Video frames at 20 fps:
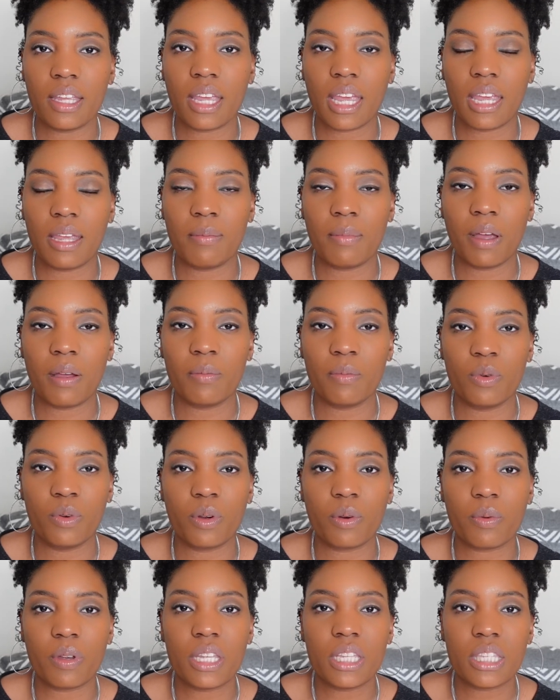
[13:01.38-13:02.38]
came out
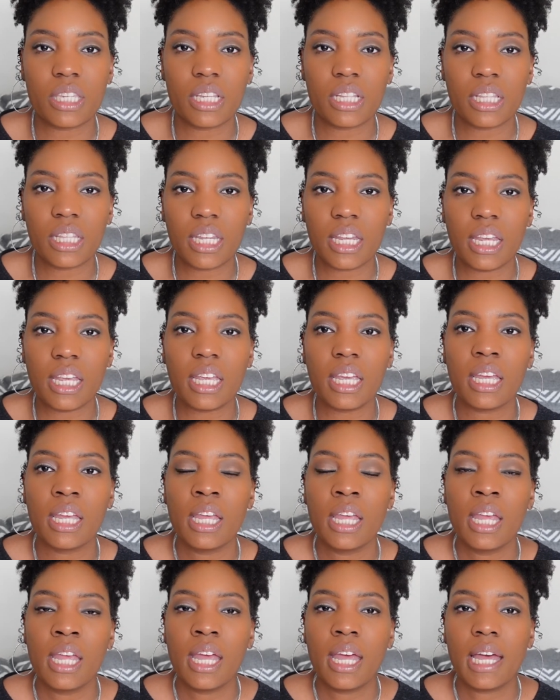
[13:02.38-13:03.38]
more recently,
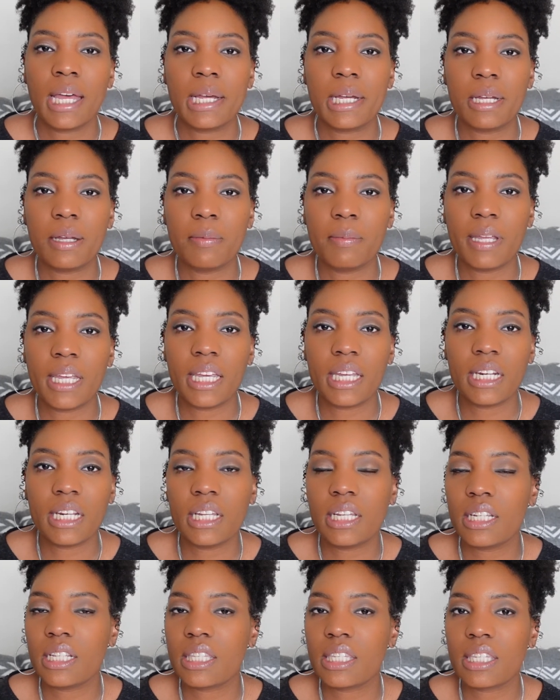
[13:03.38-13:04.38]
and
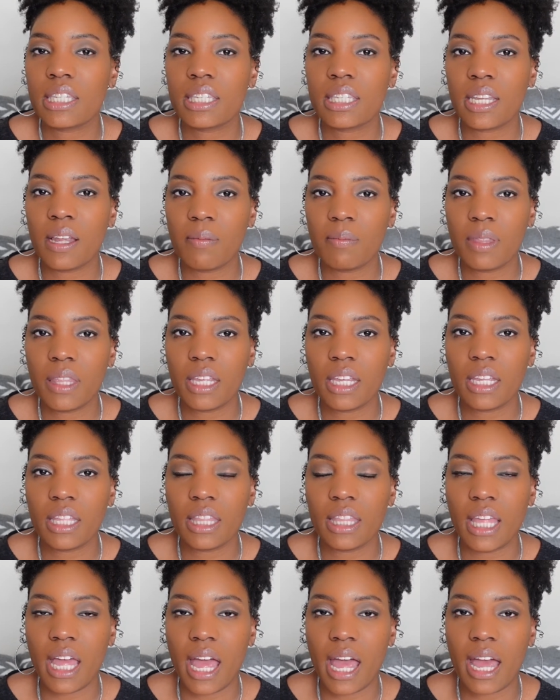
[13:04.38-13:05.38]
it's
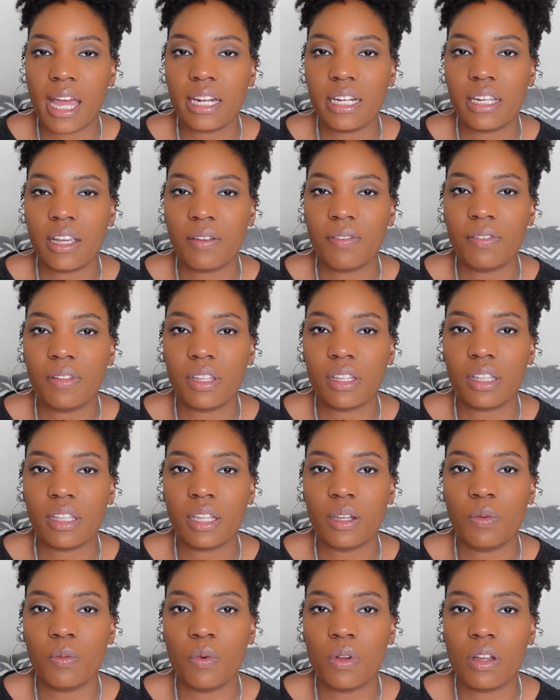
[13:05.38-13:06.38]
something that I
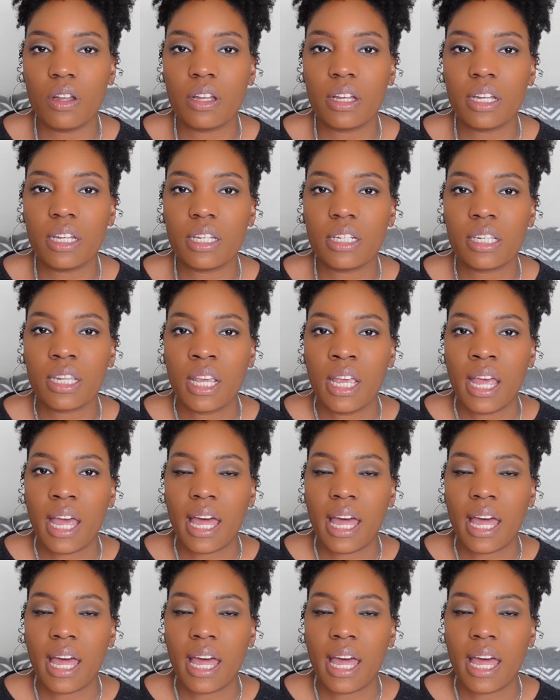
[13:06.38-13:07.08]
definitely want.